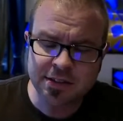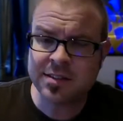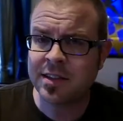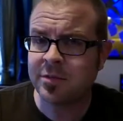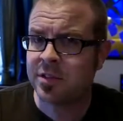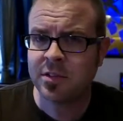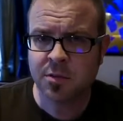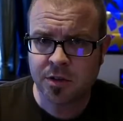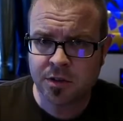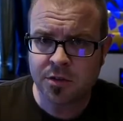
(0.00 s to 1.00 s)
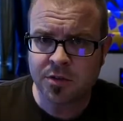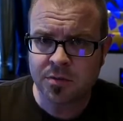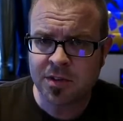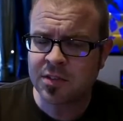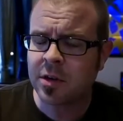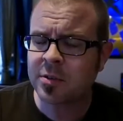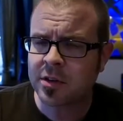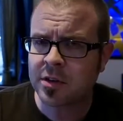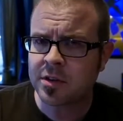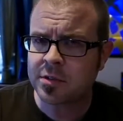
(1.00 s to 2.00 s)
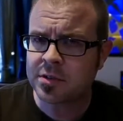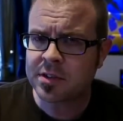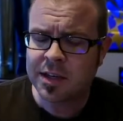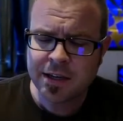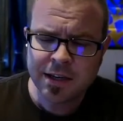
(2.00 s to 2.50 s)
It's definitely some good news. Let's start with the good news.